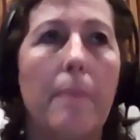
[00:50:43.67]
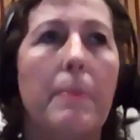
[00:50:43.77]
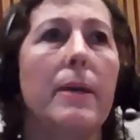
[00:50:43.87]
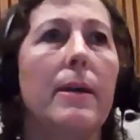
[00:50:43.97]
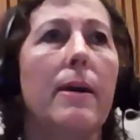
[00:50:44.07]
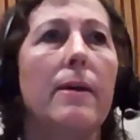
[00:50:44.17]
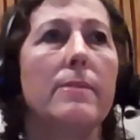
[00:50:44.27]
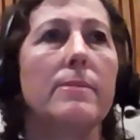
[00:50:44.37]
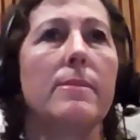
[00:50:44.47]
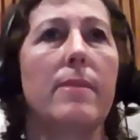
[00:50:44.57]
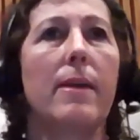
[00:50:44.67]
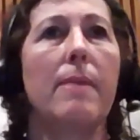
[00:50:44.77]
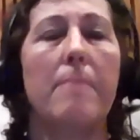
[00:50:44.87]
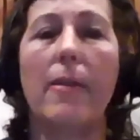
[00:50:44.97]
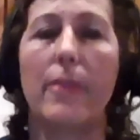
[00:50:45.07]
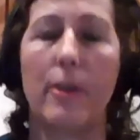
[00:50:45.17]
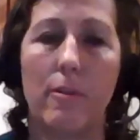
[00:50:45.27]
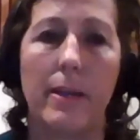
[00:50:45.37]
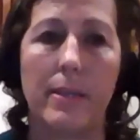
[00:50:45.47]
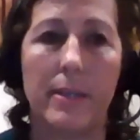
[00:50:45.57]
because they met the
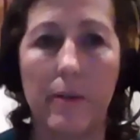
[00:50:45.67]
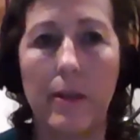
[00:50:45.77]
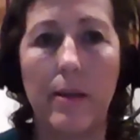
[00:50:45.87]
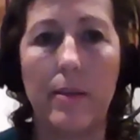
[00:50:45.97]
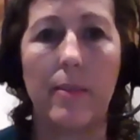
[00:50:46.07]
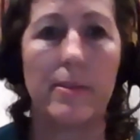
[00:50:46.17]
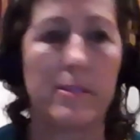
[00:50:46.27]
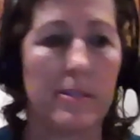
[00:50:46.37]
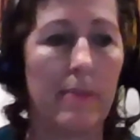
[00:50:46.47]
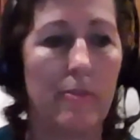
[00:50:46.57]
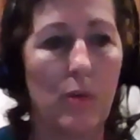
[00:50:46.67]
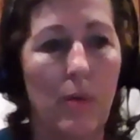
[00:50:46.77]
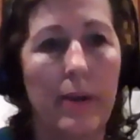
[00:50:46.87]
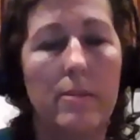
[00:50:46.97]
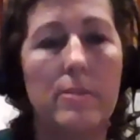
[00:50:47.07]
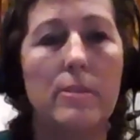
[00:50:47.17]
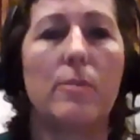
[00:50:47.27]
criteria that the state requires.